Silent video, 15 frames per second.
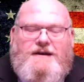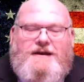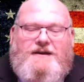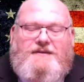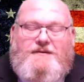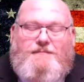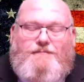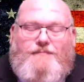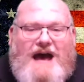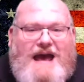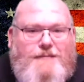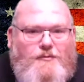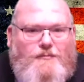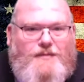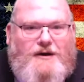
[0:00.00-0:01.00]
The
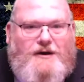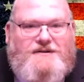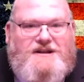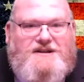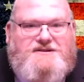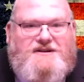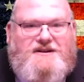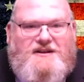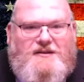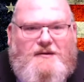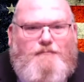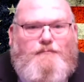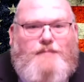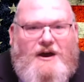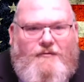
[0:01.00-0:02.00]
Bible Belt needs another
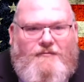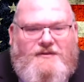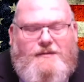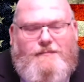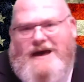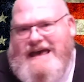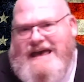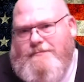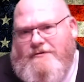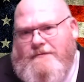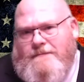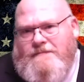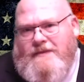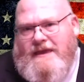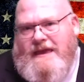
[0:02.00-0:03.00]
belt with the Bible.
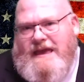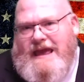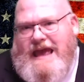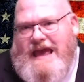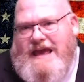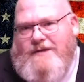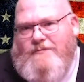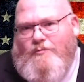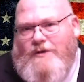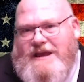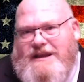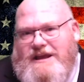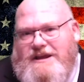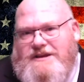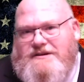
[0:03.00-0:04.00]
And we
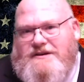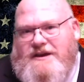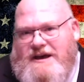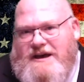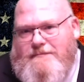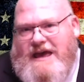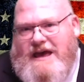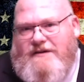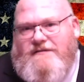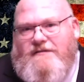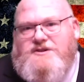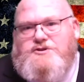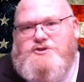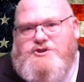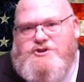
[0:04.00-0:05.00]
need to come out
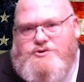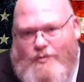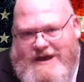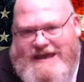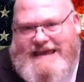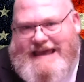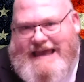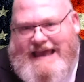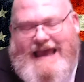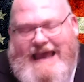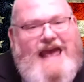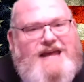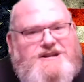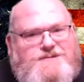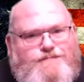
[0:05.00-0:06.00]
swinging
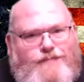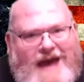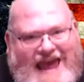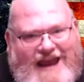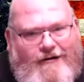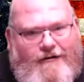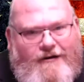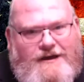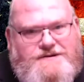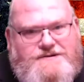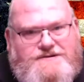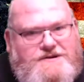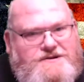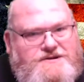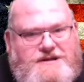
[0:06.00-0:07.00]
as parents
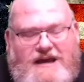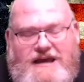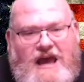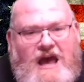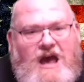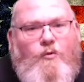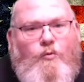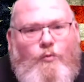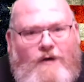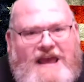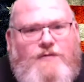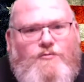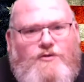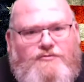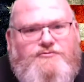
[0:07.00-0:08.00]
and say, we
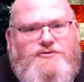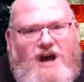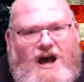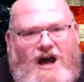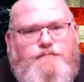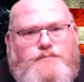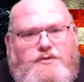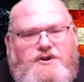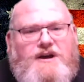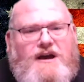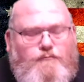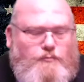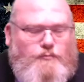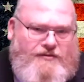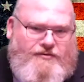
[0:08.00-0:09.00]
will not put
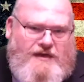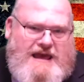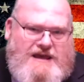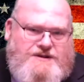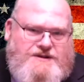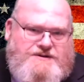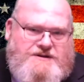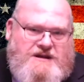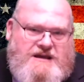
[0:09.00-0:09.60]
up with this.